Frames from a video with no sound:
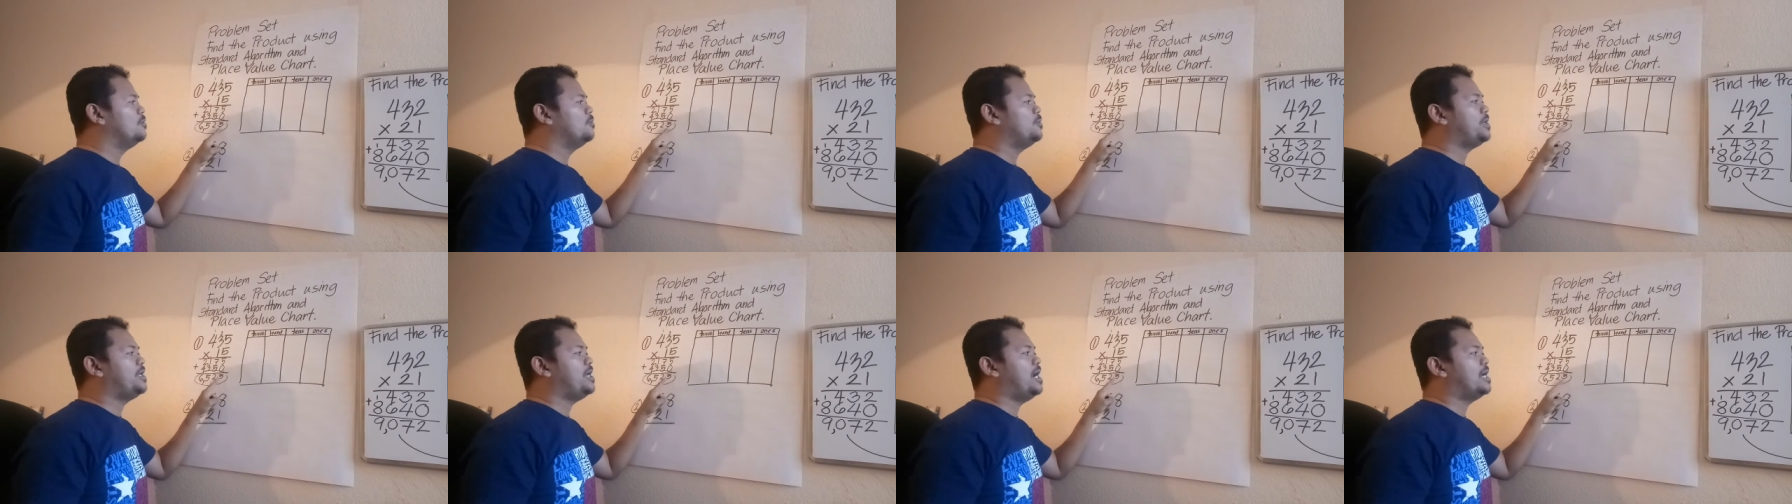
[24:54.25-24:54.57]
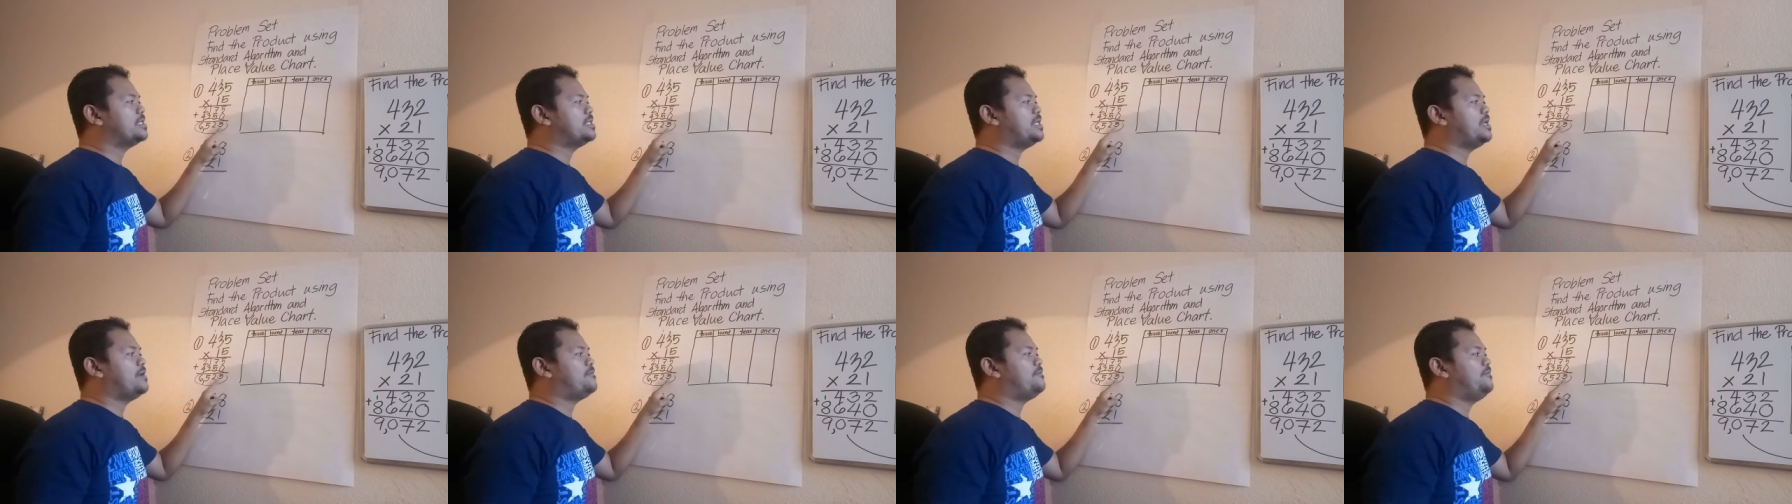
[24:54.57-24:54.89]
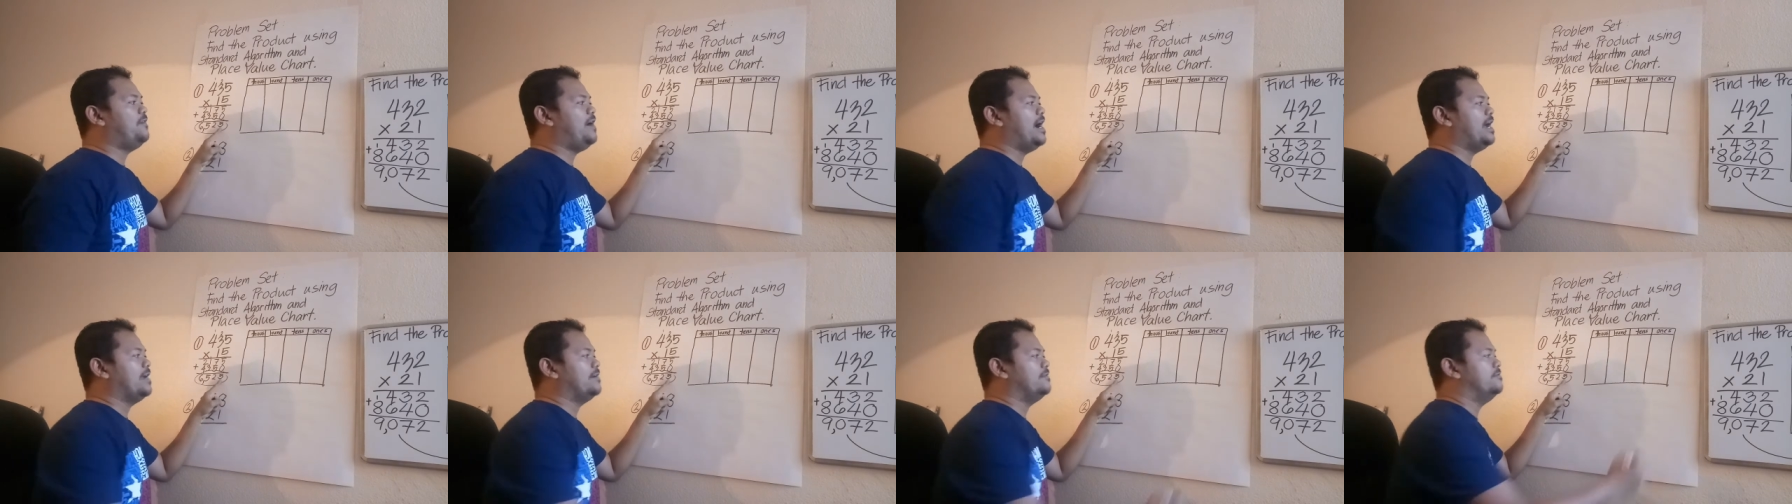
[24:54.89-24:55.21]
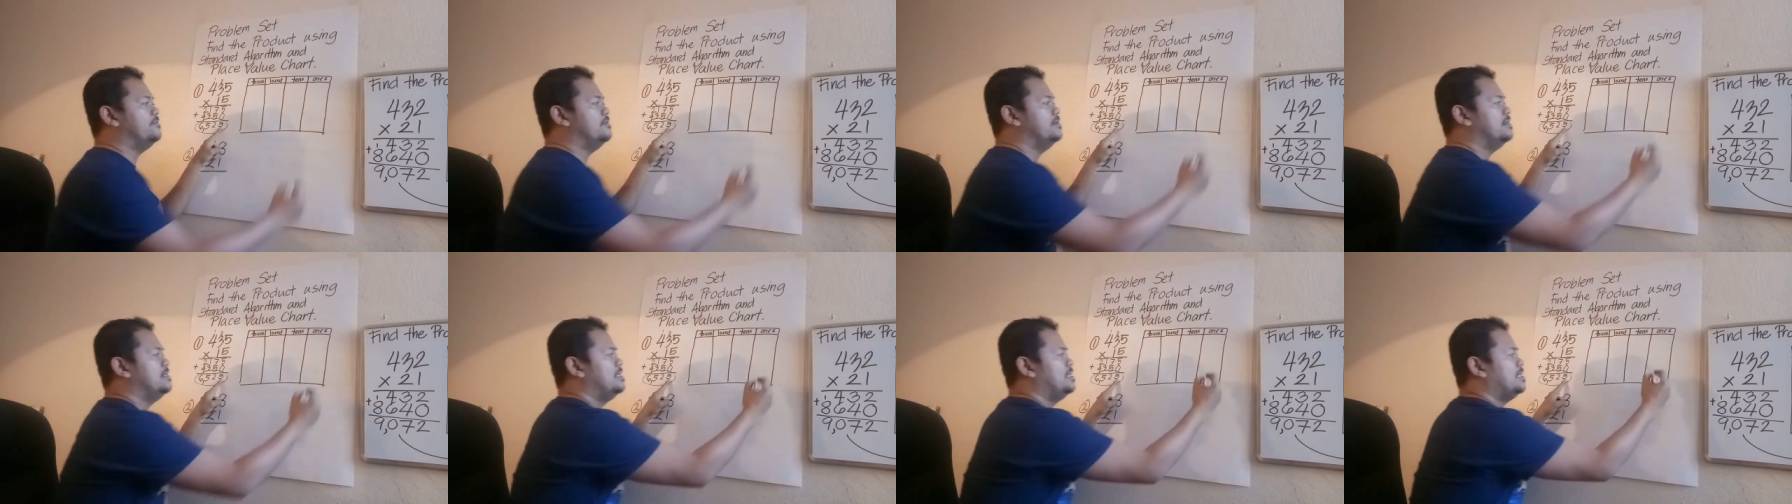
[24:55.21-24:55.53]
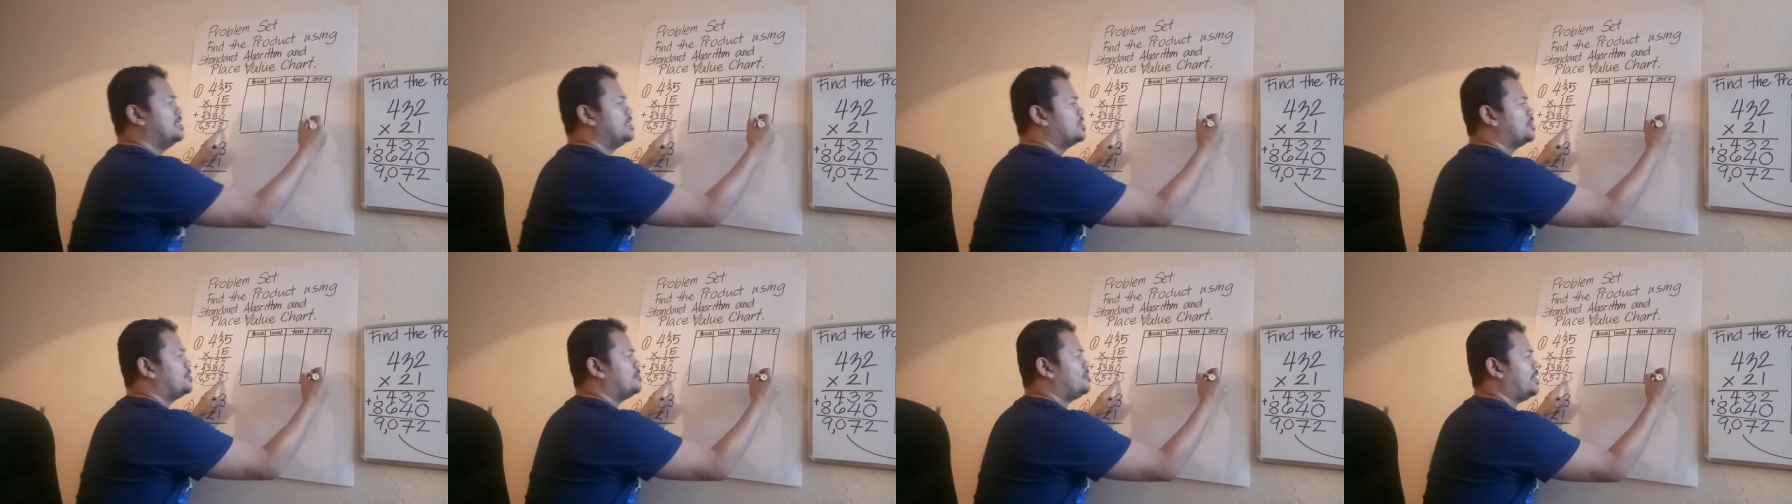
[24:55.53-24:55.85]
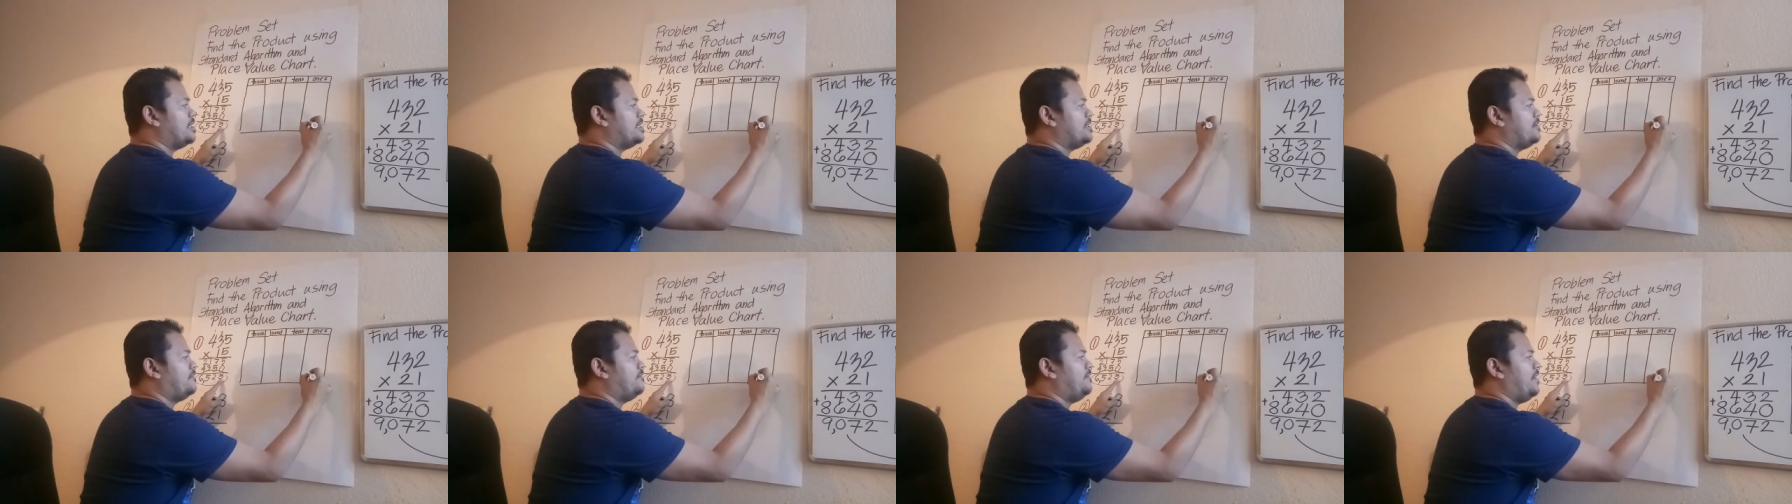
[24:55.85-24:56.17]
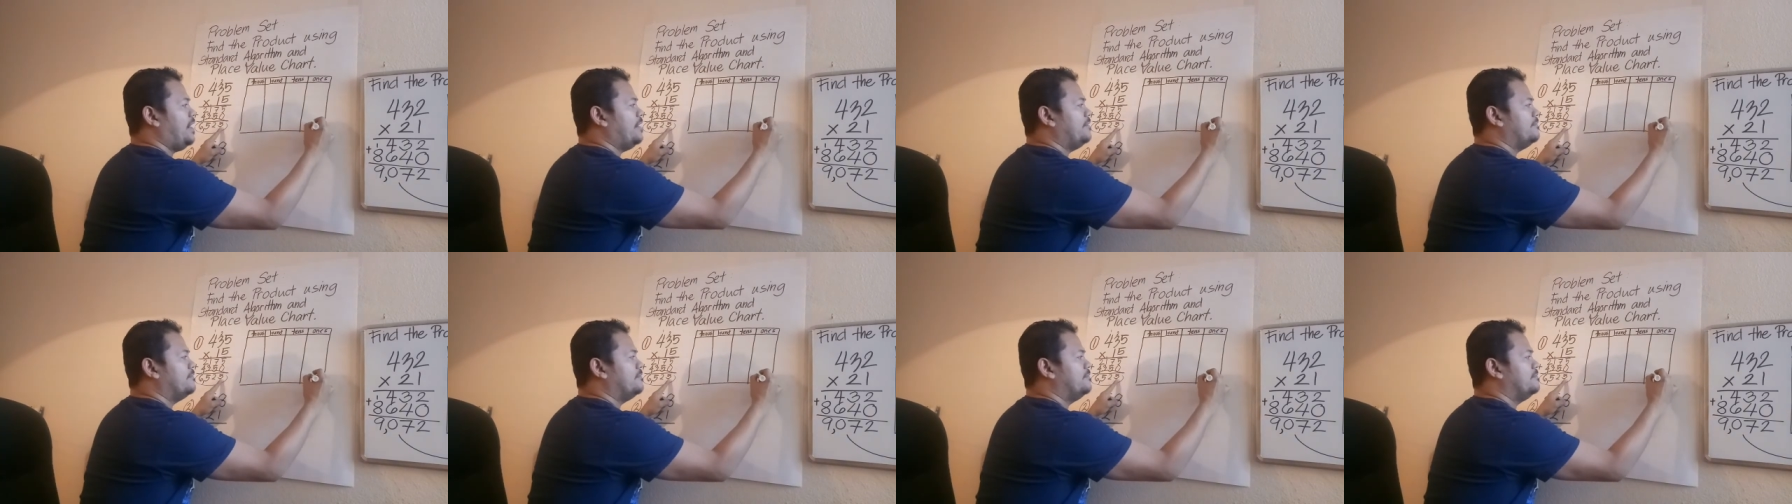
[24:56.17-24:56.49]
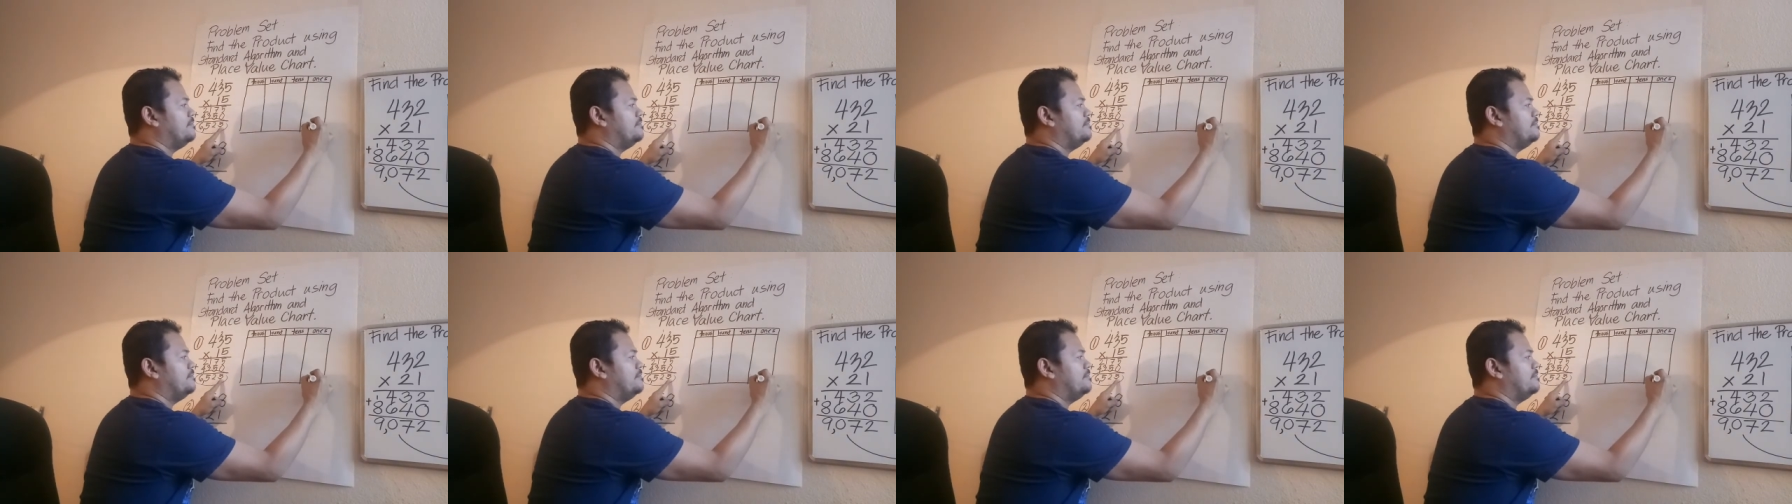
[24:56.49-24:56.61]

We got here 5. So write here 5.